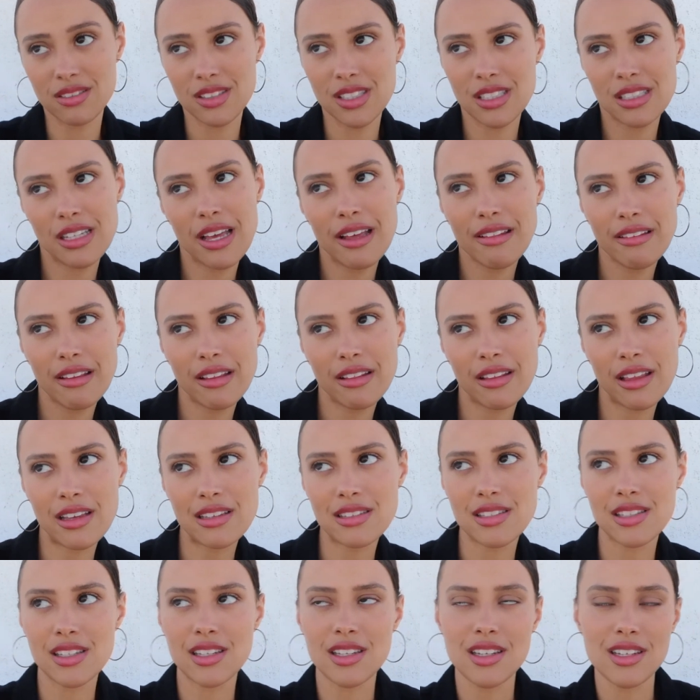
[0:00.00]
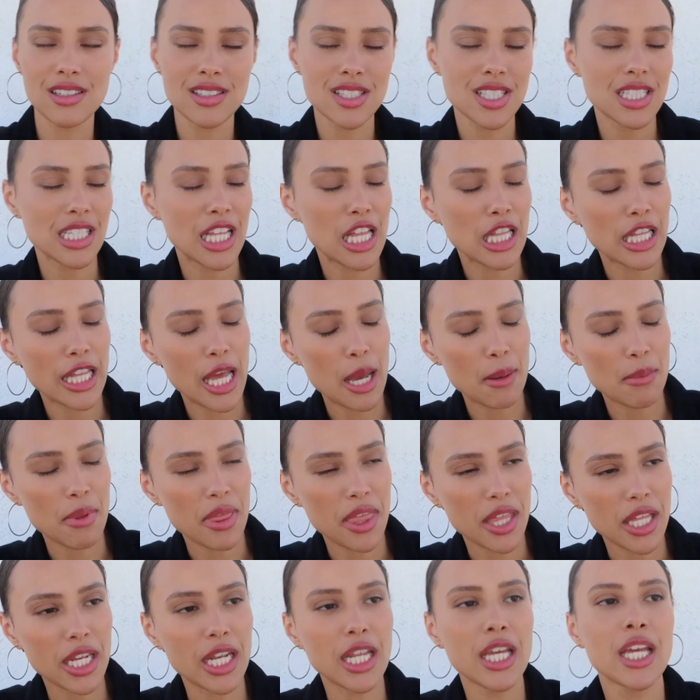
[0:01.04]
slightly lazy, slightly
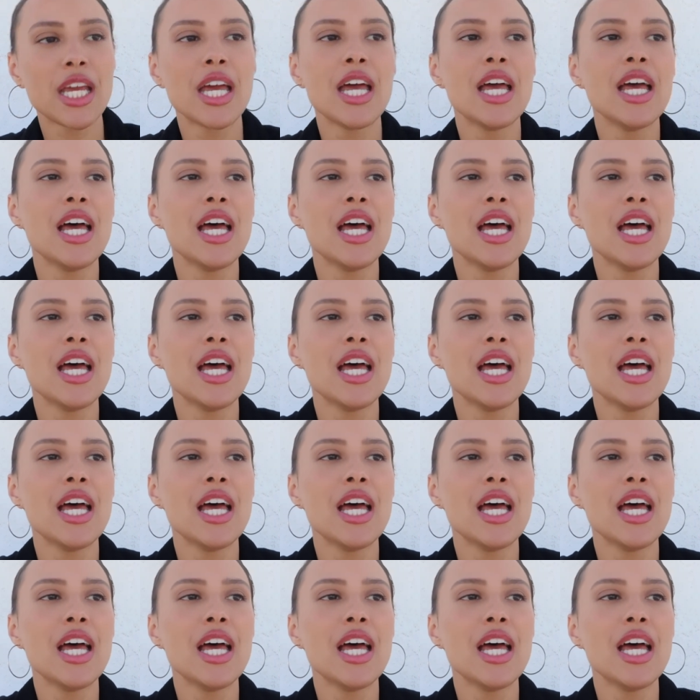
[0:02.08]
apathetic,